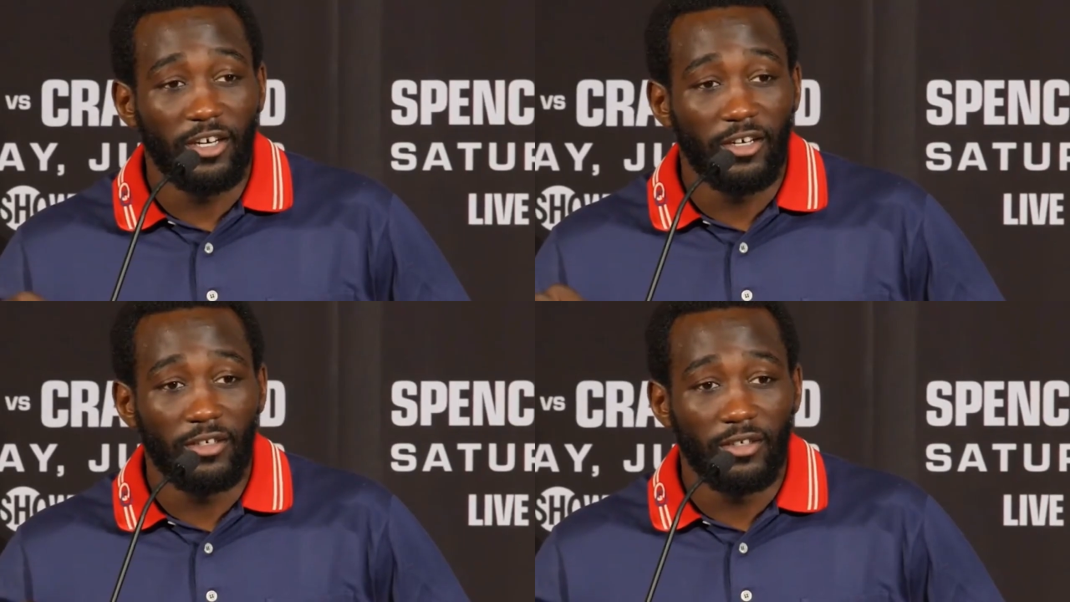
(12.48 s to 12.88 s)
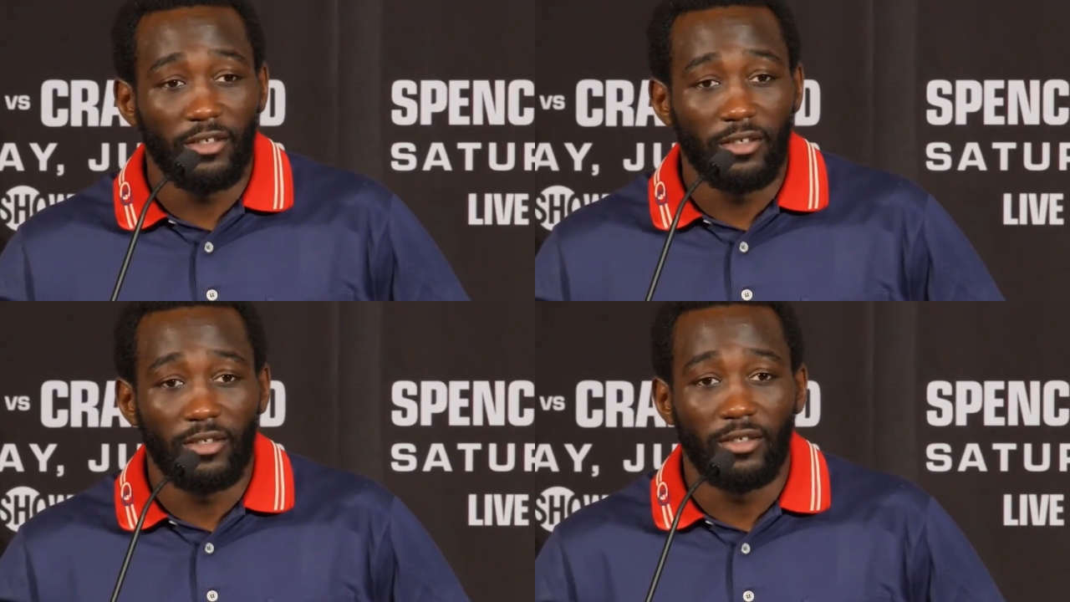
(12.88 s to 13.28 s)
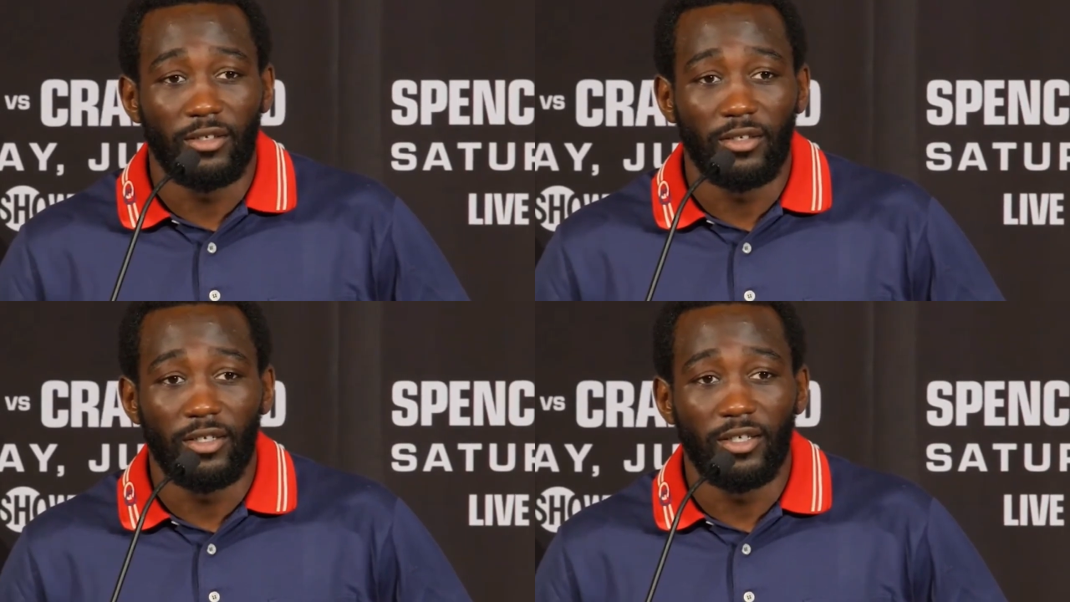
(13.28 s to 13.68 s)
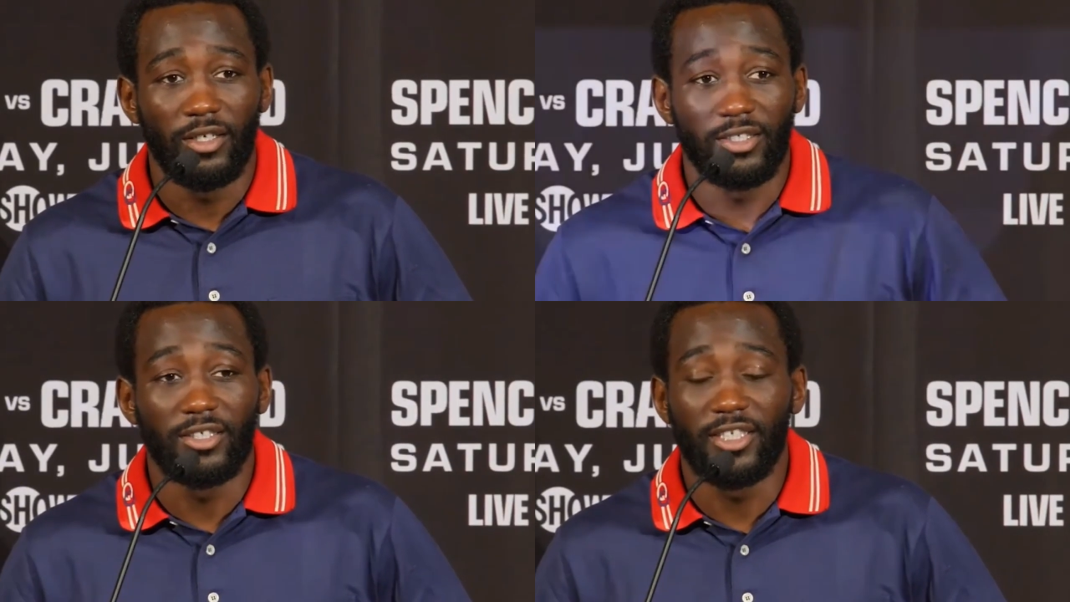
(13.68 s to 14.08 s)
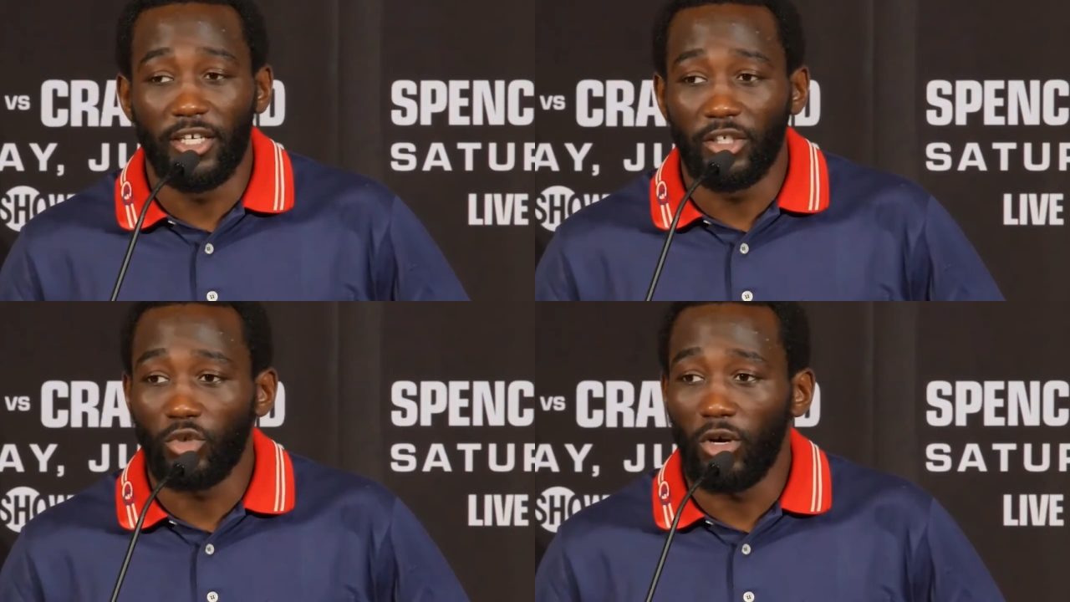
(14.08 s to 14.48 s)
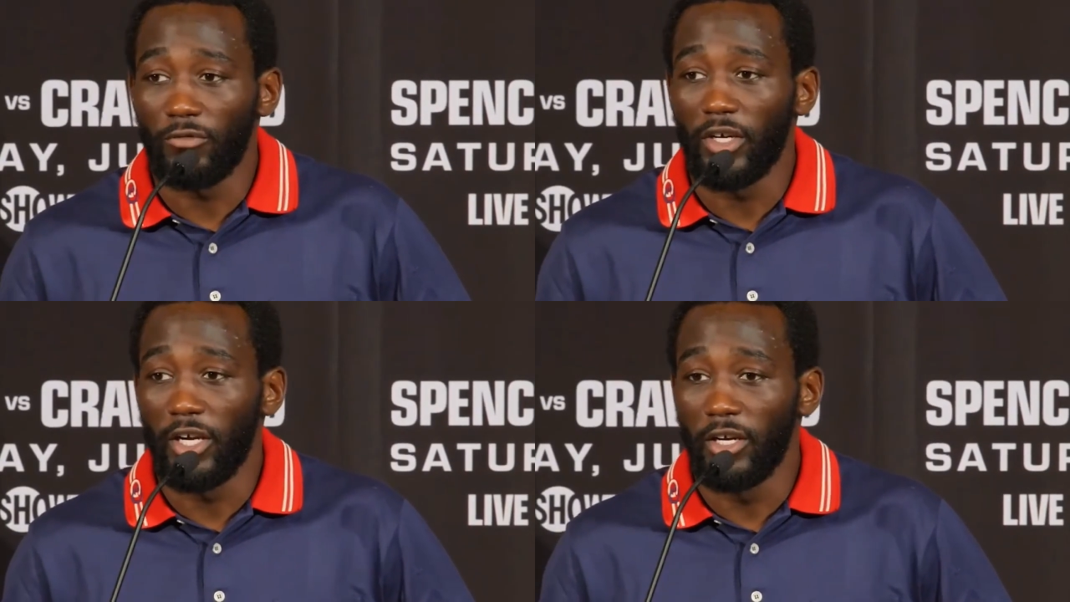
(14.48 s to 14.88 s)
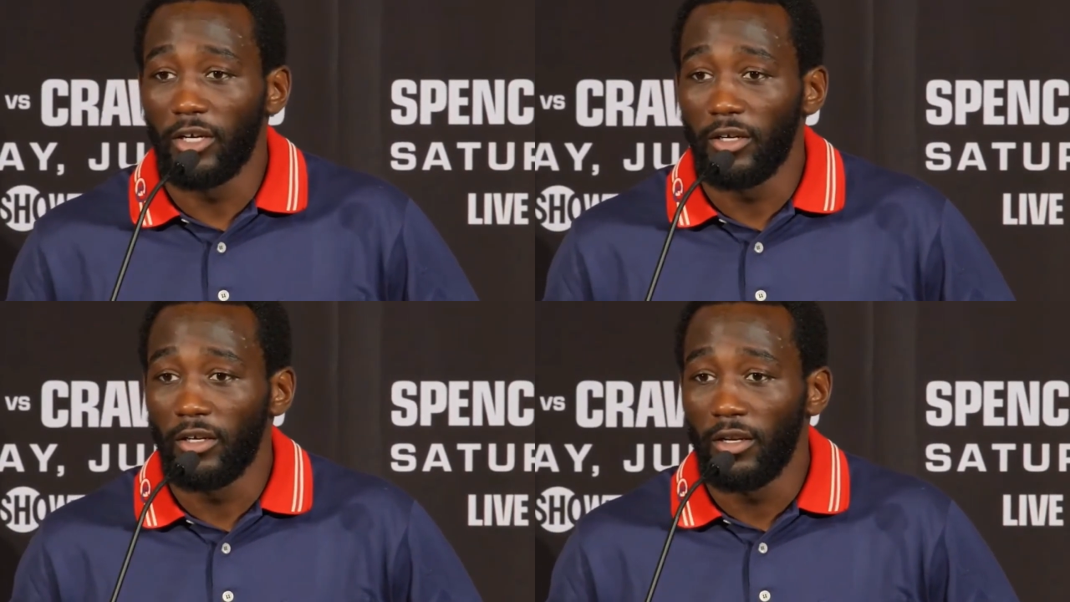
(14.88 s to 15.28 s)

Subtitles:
era is the Terence Crawford era.